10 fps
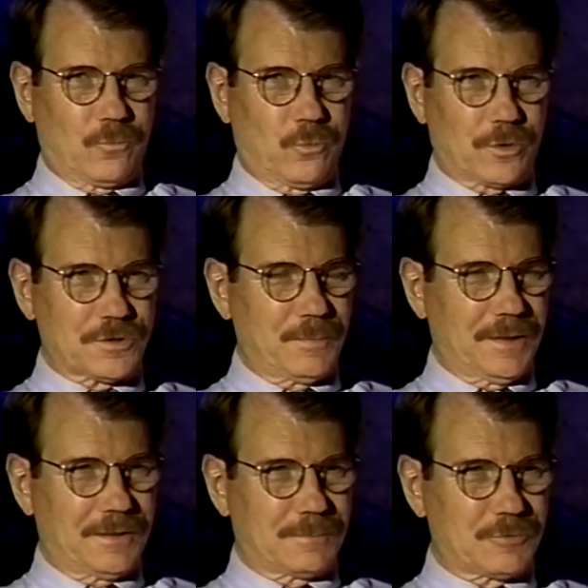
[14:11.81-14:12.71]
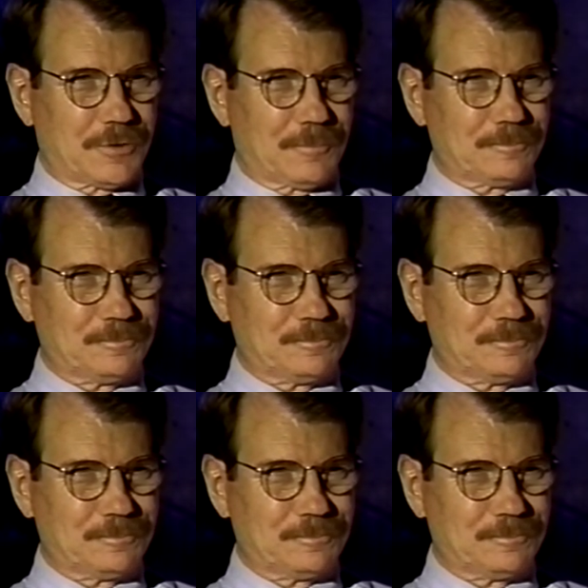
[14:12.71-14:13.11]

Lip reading: Where's the money coming from?